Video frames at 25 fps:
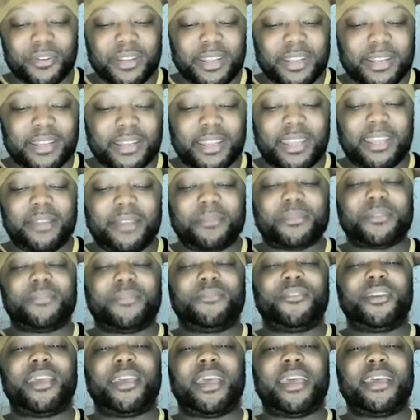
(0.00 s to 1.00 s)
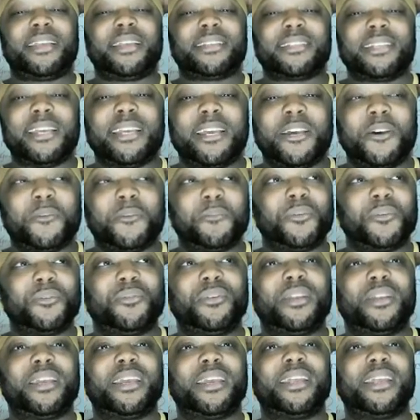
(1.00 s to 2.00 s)
If you need to keep some VAs to help
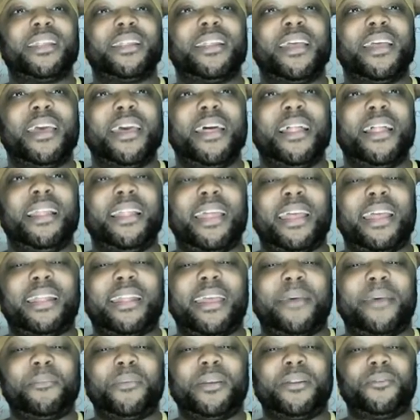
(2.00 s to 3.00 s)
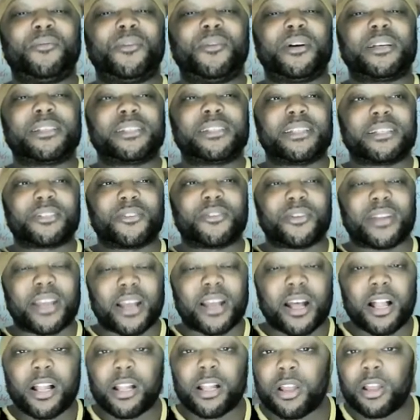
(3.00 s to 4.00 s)
you, then let that be the ones that's
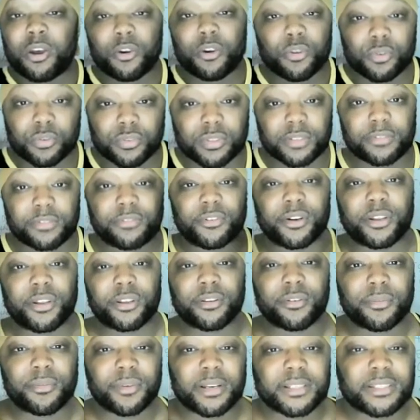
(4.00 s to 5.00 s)
going to close for you.